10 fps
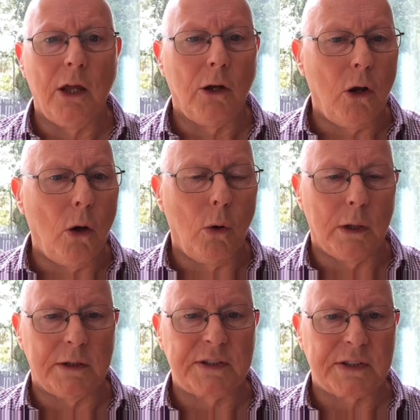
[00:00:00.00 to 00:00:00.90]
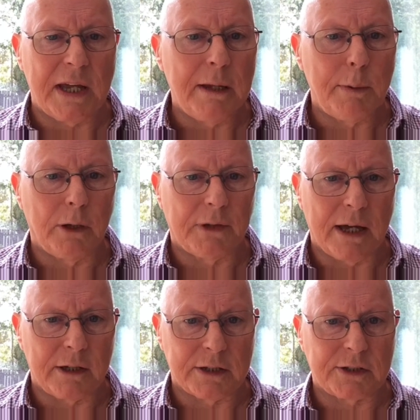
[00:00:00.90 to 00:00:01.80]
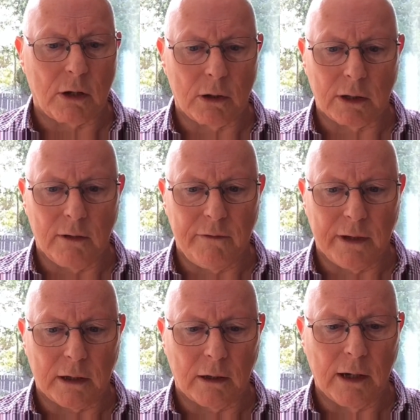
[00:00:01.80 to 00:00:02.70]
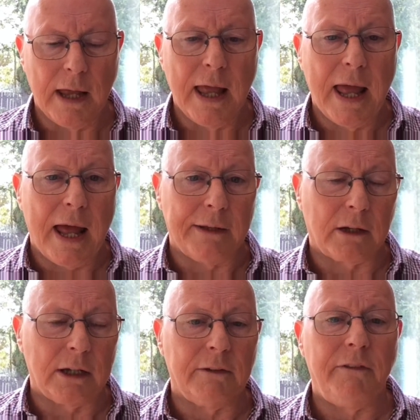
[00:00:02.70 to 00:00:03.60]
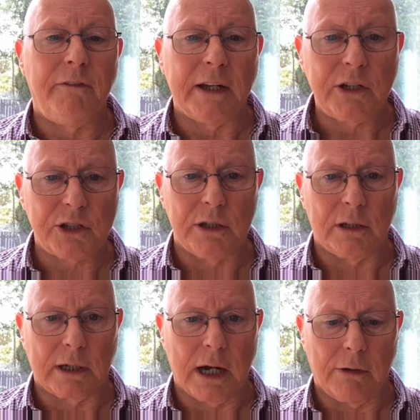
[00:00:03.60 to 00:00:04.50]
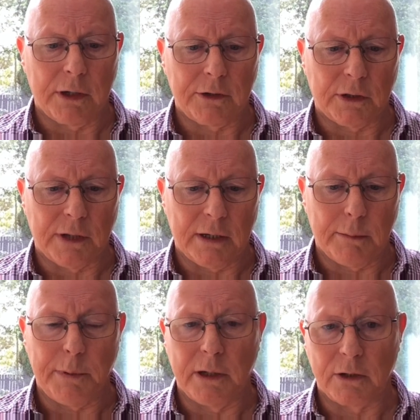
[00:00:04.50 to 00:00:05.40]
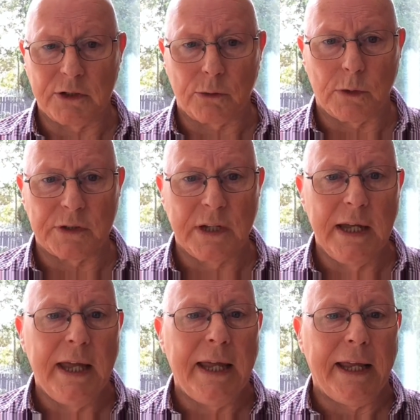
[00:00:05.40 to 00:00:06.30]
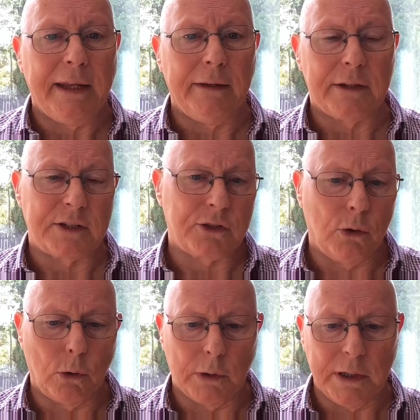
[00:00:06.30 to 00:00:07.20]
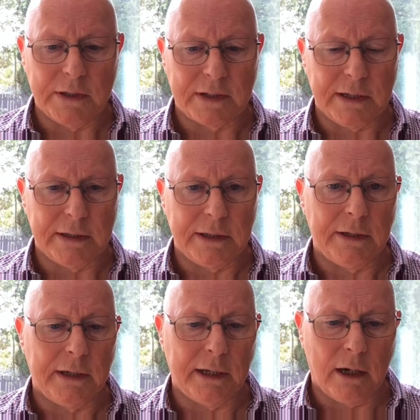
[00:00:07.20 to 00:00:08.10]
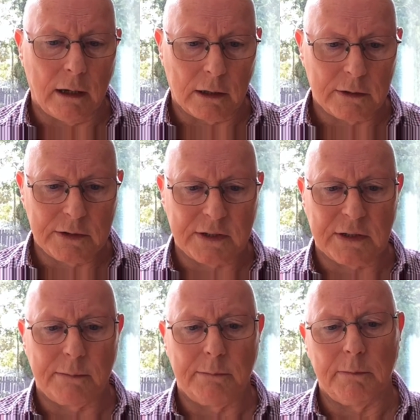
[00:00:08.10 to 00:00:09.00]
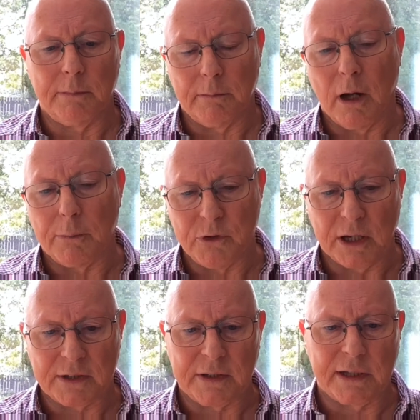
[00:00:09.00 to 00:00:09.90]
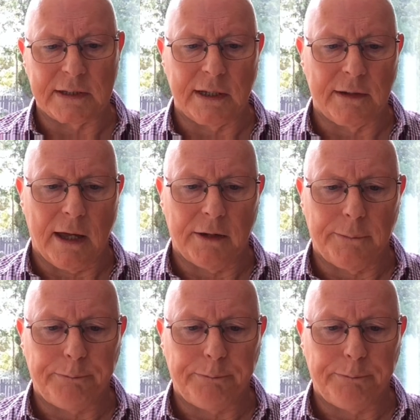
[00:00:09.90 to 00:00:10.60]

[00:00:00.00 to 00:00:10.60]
know and say about that historical figure and the kind of fictional character that appears to us in the stories and in the arts, objects and things like that.